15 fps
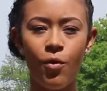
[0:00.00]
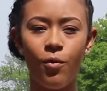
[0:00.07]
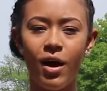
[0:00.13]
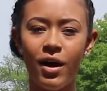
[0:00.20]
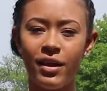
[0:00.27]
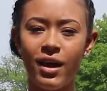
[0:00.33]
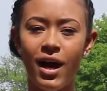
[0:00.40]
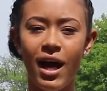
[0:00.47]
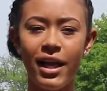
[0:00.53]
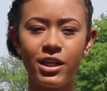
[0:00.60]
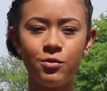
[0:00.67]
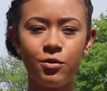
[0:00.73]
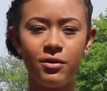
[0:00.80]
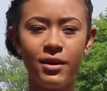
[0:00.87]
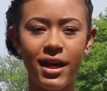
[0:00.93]
While the college
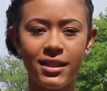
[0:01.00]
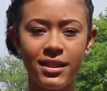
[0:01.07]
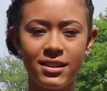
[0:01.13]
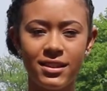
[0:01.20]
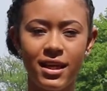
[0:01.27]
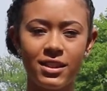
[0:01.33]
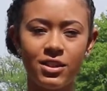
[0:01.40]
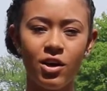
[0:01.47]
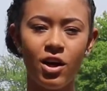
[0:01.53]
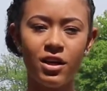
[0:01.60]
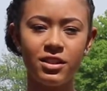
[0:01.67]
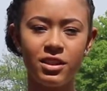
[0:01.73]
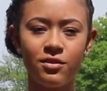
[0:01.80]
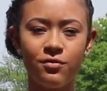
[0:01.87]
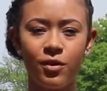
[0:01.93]
will not discuss
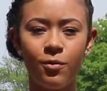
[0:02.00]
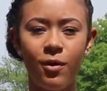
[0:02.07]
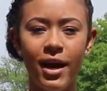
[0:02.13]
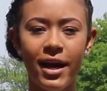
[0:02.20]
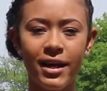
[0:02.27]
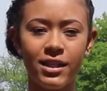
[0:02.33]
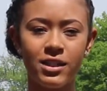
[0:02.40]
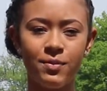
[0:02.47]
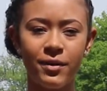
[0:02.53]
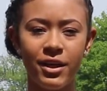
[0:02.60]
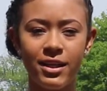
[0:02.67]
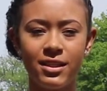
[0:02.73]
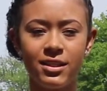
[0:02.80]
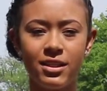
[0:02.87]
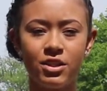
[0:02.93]
causes for why it
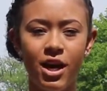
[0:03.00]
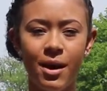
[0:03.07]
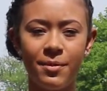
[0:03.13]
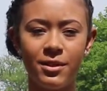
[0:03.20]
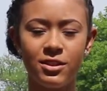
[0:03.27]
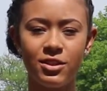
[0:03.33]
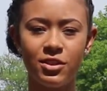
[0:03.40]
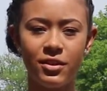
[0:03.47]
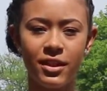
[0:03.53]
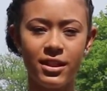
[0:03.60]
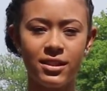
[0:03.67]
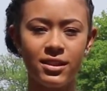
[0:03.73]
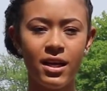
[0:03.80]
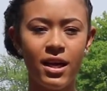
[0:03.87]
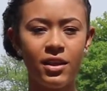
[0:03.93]
experienced a drop in
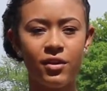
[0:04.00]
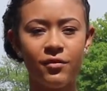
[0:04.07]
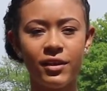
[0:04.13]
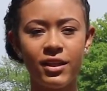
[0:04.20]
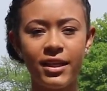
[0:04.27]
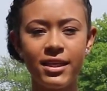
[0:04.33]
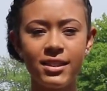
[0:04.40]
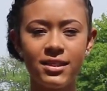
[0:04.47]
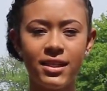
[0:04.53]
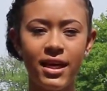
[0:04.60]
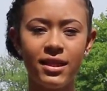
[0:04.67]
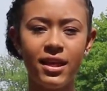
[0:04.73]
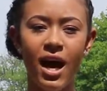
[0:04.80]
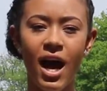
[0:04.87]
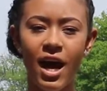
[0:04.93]
students, the release
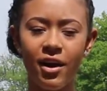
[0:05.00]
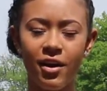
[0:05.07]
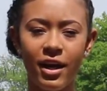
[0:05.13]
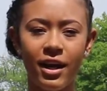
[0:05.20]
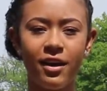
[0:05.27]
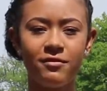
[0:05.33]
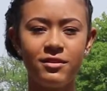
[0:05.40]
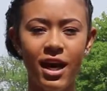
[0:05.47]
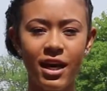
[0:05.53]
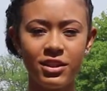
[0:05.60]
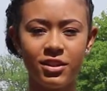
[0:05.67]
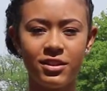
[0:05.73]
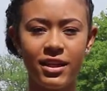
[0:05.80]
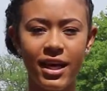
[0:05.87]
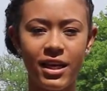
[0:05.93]
said the hiring of
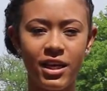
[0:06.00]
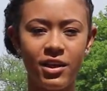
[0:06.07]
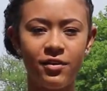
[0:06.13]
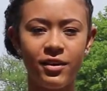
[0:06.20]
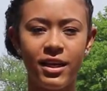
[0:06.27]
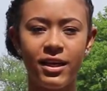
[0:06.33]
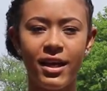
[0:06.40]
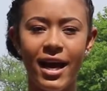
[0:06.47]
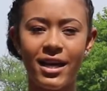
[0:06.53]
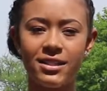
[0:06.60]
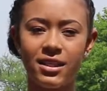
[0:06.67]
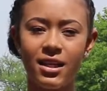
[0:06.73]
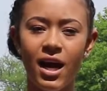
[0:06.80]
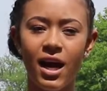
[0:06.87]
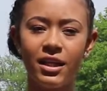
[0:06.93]
Dr. Danny Green as
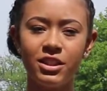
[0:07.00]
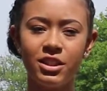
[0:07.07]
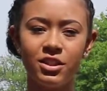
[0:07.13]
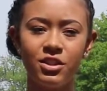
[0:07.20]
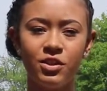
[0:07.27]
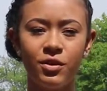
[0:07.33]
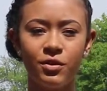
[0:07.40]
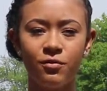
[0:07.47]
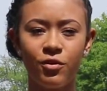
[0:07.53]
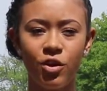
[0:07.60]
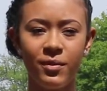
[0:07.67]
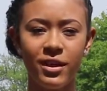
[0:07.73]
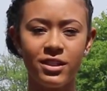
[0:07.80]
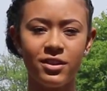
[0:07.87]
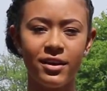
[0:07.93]
the college's new
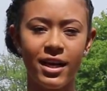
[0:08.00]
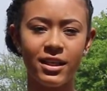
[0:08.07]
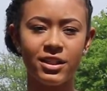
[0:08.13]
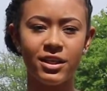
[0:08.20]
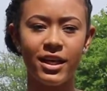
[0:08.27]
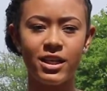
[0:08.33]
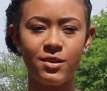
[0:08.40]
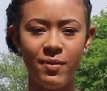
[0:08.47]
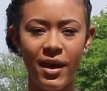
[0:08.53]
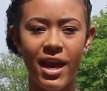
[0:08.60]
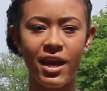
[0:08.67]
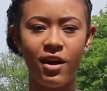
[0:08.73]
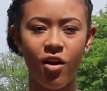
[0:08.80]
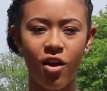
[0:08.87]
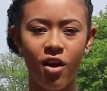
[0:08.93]
enrollment director is
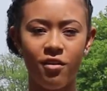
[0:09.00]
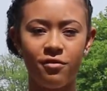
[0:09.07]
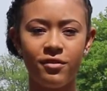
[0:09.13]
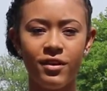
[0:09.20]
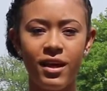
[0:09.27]
paying off.